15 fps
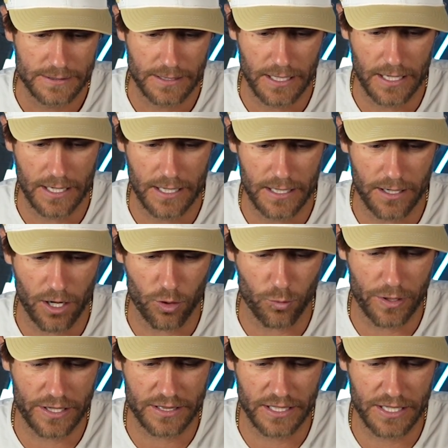our
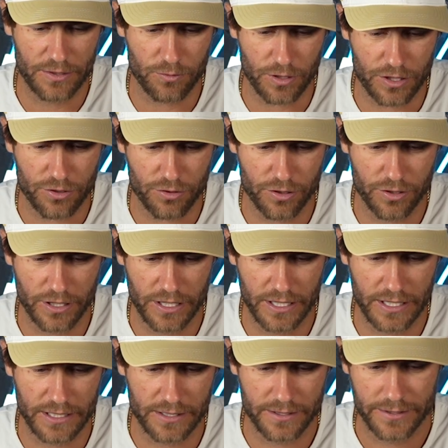weekly
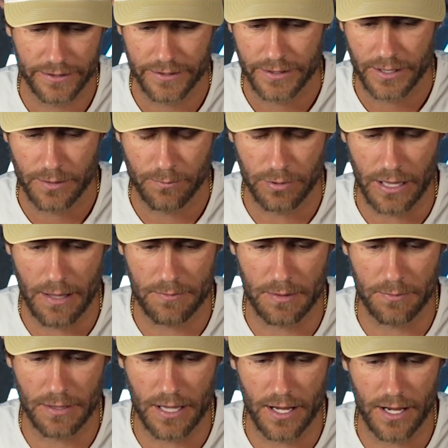recruiting, blah, blah,
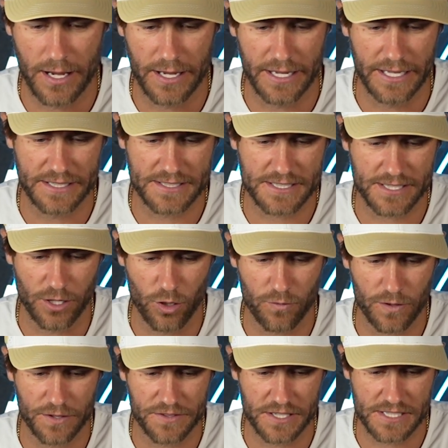blah. It's
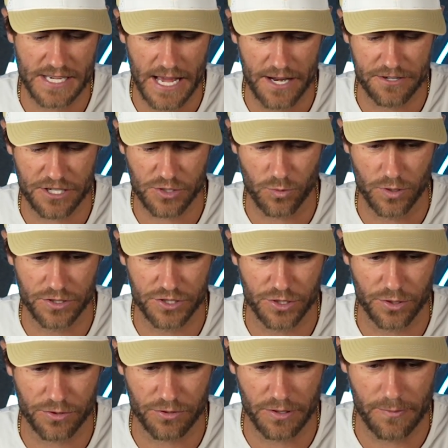over at this address,
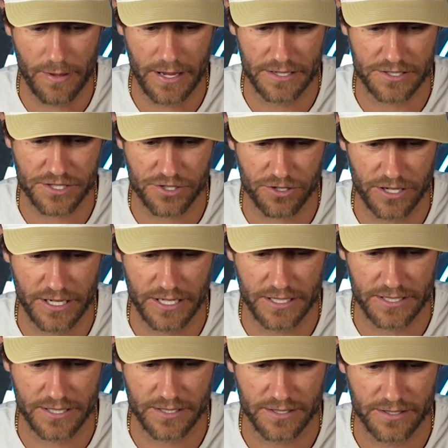123 Main
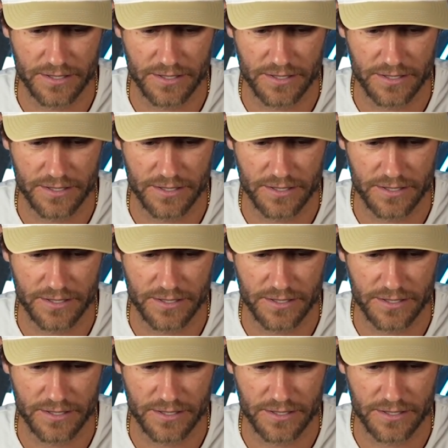Street.